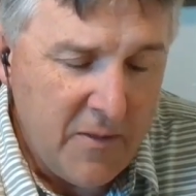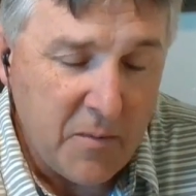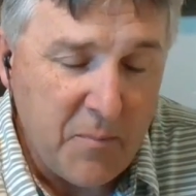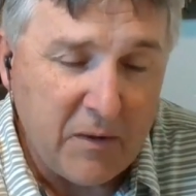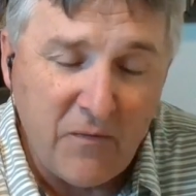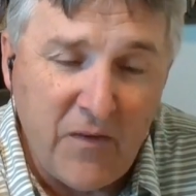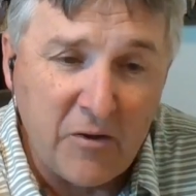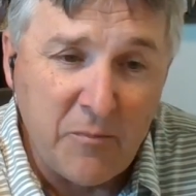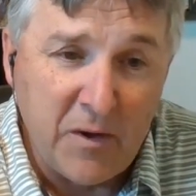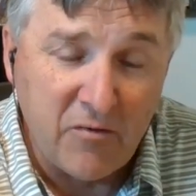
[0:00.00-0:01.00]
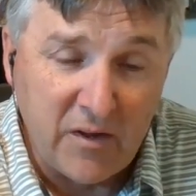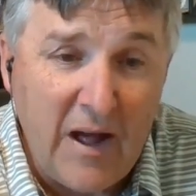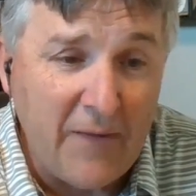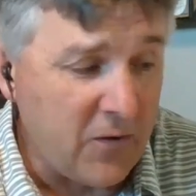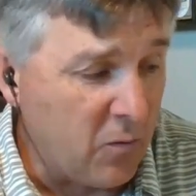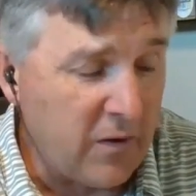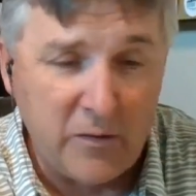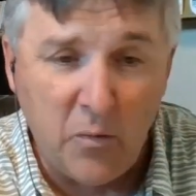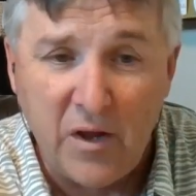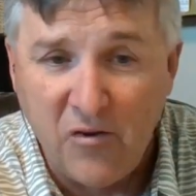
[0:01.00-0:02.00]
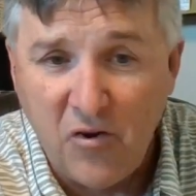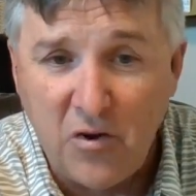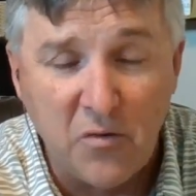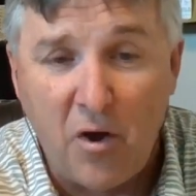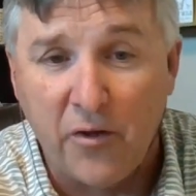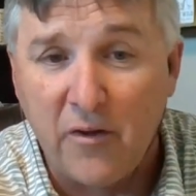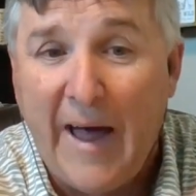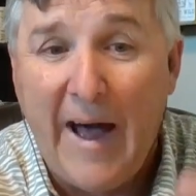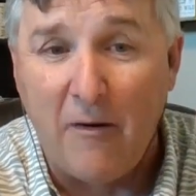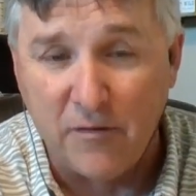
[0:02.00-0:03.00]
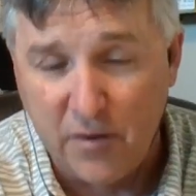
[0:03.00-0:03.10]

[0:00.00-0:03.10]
The big reflection pictures I got, though, were like the one I showed you, was all the clouds.